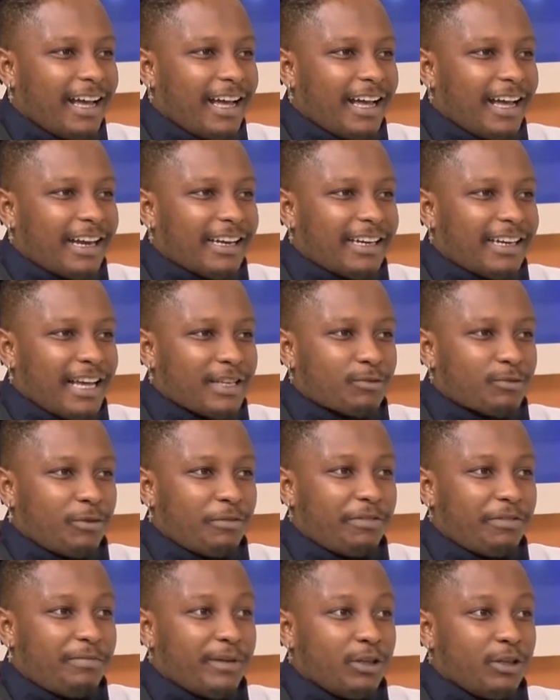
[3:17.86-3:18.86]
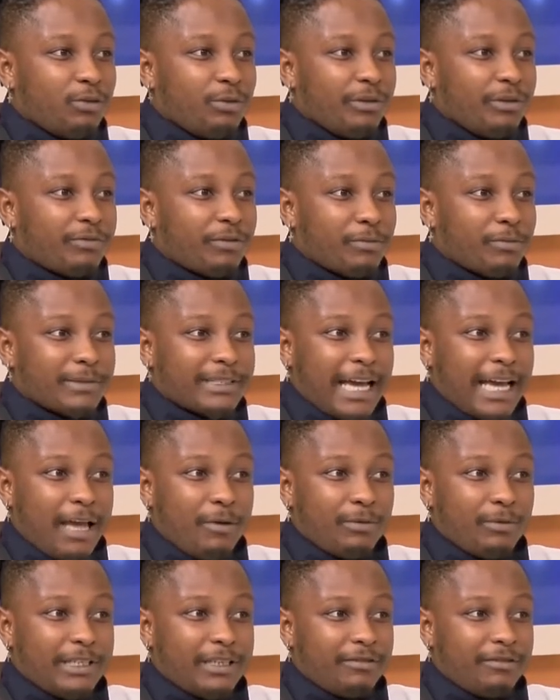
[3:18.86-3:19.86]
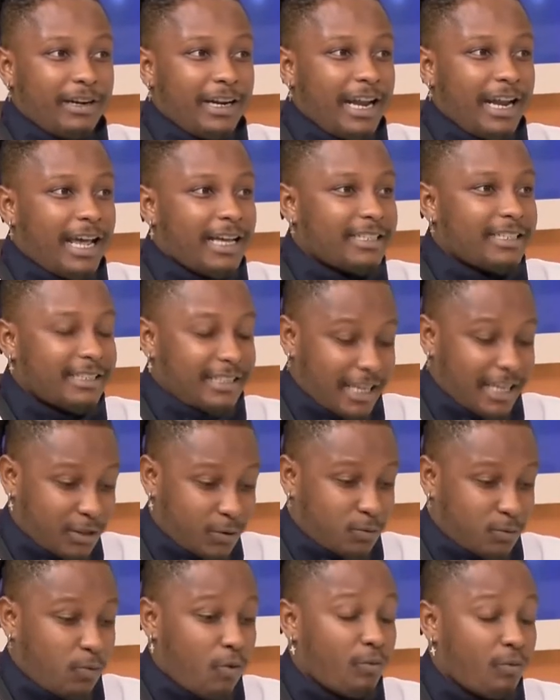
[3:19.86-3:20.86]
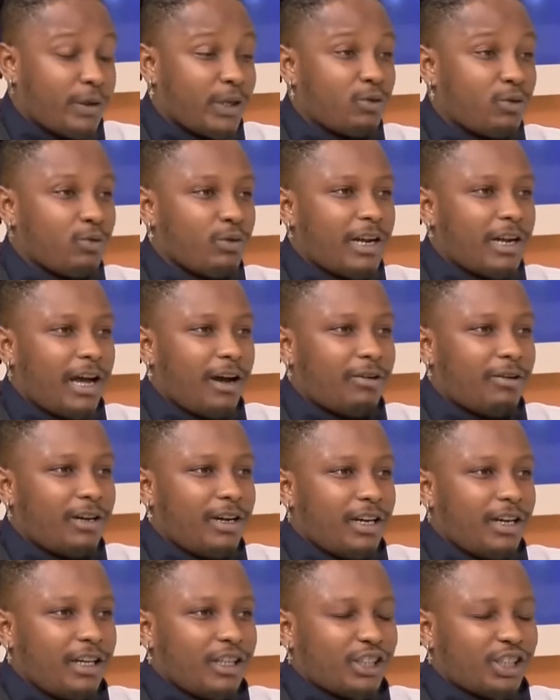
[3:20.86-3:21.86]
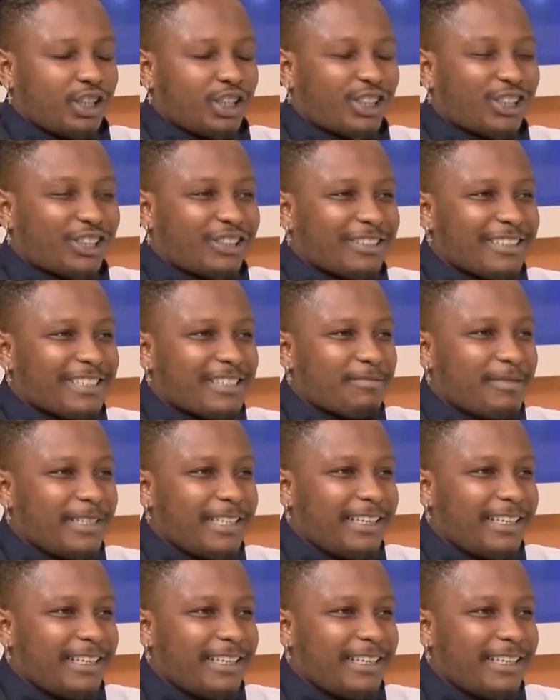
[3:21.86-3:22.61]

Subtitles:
That's what we've been doing from time we didn't realize. That's what we do now. Trust me.